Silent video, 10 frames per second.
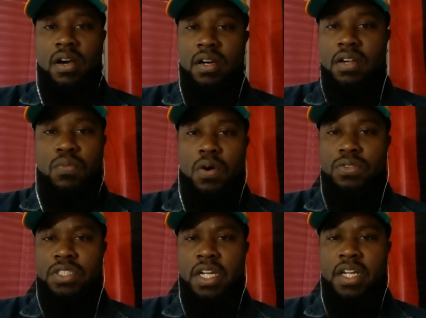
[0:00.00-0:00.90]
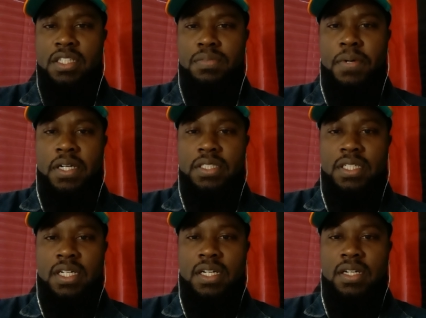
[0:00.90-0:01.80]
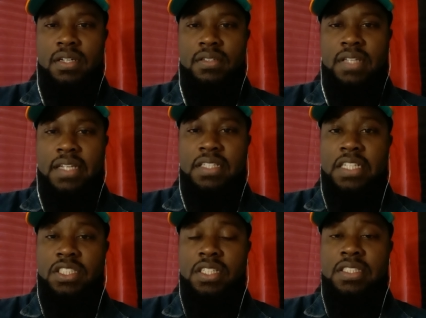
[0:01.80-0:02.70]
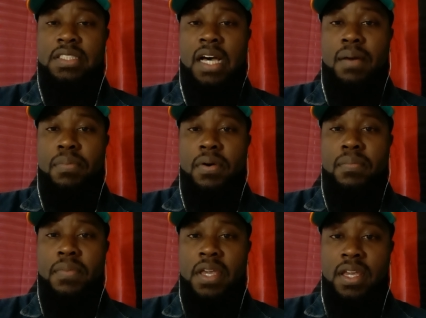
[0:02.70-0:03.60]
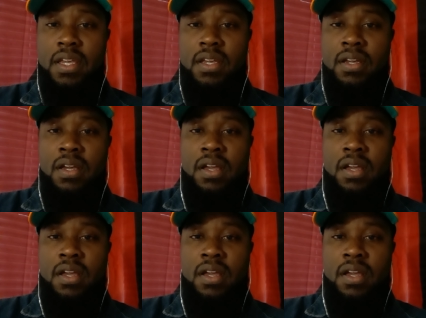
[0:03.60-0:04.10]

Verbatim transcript: uh, it won't change, but uh, that that shouldn't stop me,